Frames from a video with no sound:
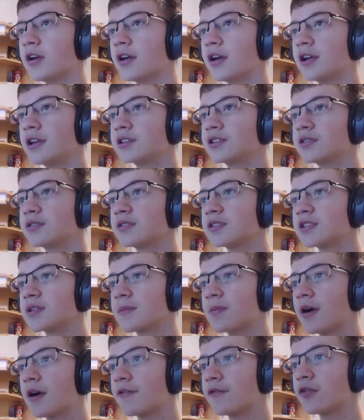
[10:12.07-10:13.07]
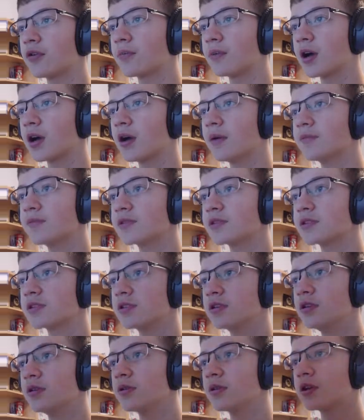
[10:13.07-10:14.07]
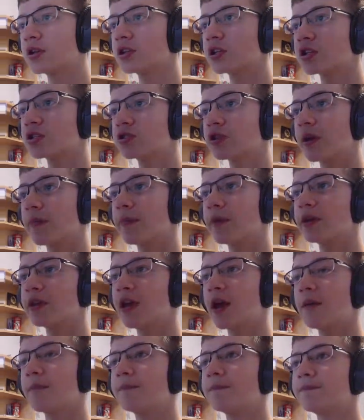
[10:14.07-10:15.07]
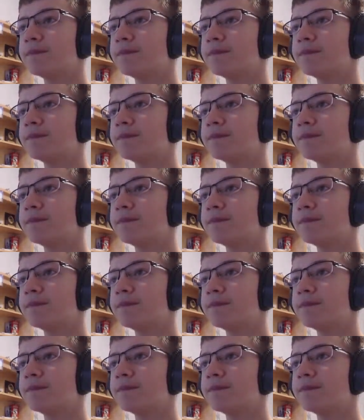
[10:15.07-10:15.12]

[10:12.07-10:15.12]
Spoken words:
and as soon as the platform comes, you can just drop right down.